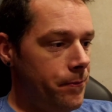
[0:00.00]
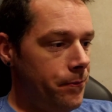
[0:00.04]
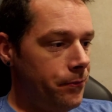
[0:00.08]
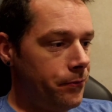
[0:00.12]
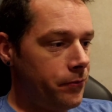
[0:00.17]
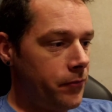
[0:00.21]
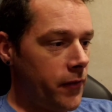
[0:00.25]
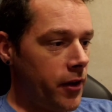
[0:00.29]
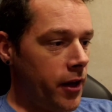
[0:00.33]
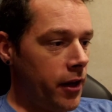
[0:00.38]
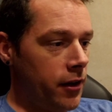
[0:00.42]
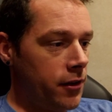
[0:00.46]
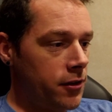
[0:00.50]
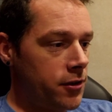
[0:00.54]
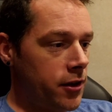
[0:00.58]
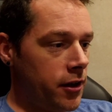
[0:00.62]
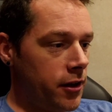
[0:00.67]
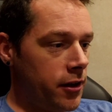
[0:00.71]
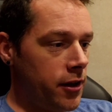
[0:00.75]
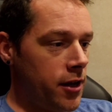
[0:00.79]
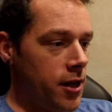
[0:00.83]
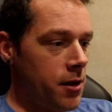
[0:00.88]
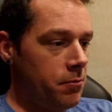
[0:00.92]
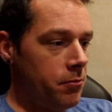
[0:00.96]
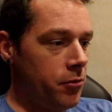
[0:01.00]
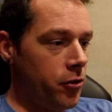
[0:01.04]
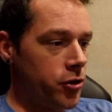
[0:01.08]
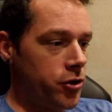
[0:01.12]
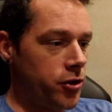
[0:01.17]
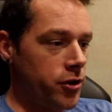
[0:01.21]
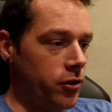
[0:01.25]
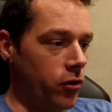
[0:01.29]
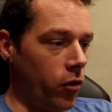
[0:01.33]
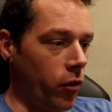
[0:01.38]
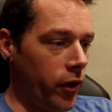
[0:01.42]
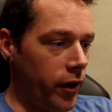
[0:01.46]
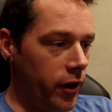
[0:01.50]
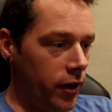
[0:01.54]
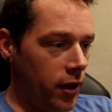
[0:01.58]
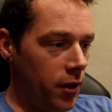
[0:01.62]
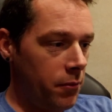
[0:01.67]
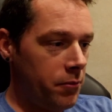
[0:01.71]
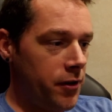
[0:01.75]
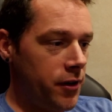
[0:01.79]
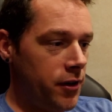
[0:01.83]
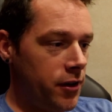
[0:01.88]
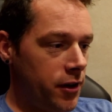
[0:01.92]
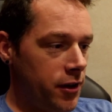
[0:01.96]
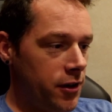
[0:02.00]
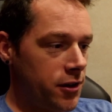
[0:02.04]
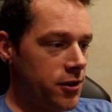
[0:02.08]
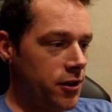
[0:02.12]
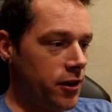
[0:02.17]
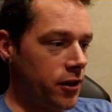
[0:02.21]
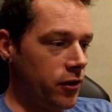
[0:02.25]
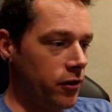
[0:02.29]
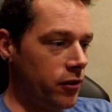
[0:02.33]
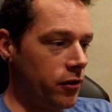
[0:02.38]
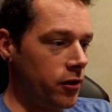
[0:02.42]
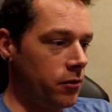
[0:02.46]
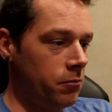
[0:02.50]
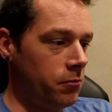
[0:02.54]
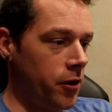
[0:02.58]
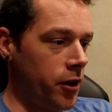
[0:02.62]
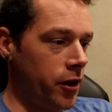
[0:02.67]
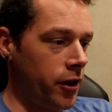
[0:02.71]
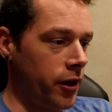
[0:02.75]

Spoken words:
And it's going to keep pushing oil up into the cylinder and burning